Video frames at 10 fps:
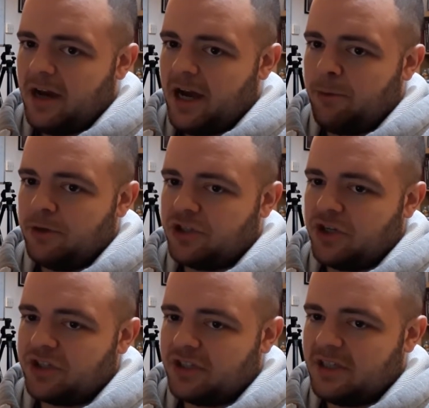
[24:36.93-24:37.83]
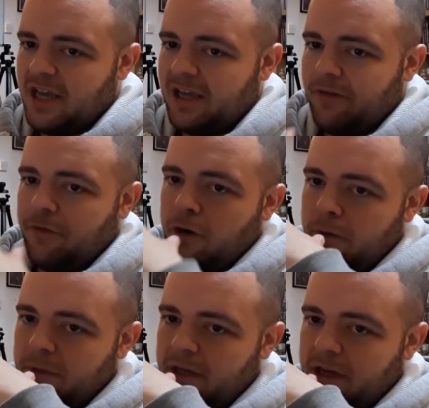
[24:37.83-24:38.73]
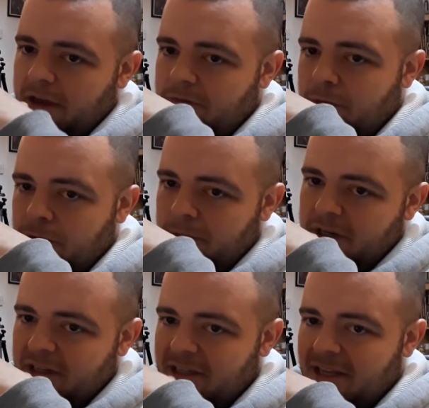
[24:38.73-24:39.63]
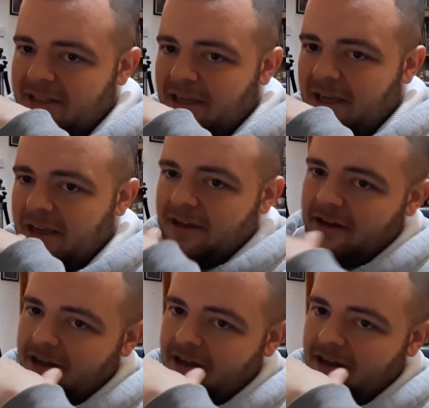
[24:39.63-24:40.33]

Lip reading: I would just take it from like volume and intensity